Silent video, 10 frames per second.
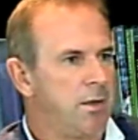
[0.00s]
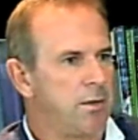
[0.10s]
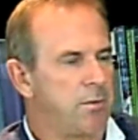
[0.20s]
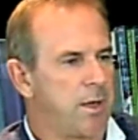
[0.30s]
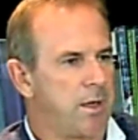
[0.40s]

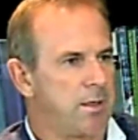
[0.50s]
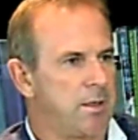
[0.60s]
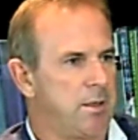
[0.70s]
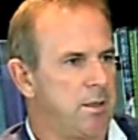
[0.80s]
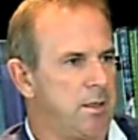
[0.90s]
The
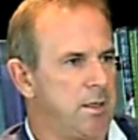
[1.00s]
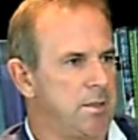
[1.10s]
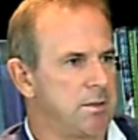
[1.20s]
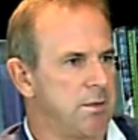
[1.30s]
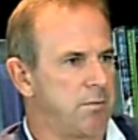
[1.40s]
reality
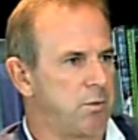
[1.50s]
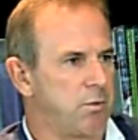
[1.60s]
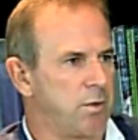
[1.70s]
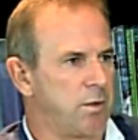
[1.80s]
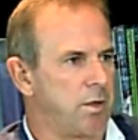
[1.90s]
is that
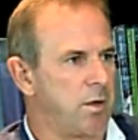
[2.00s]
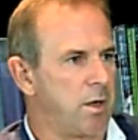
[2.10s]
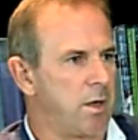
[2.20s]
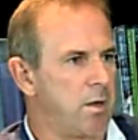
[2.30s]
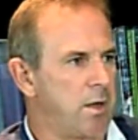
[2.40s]
for
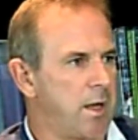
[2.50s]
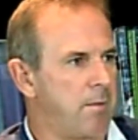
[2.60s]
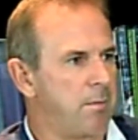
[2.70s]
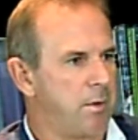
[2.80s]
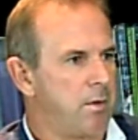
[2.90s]
a low
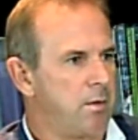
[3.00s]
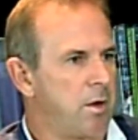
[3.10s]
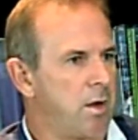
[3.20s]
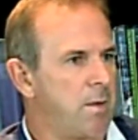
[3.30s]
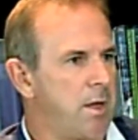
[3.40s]
cap,
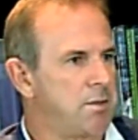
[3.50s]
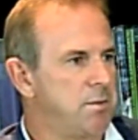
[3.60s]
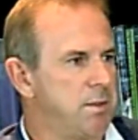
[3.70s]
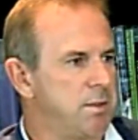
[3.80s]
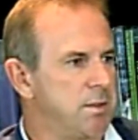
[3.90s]
high
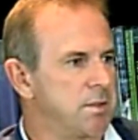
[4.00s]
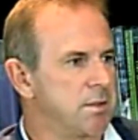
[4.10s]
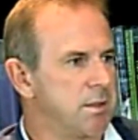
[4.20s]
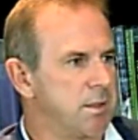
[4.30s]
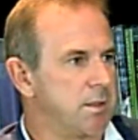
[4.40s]
margin
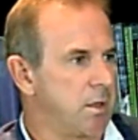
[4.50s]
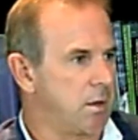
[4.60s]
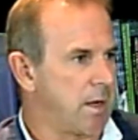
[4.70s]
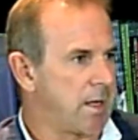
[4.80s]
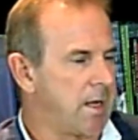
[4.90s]
business
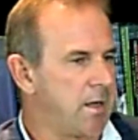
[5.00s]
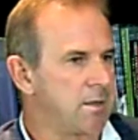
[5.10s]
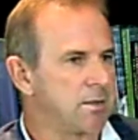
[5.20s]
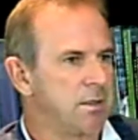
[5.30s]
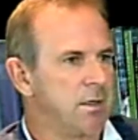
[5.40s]
like
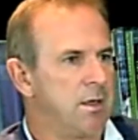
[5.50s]
ours,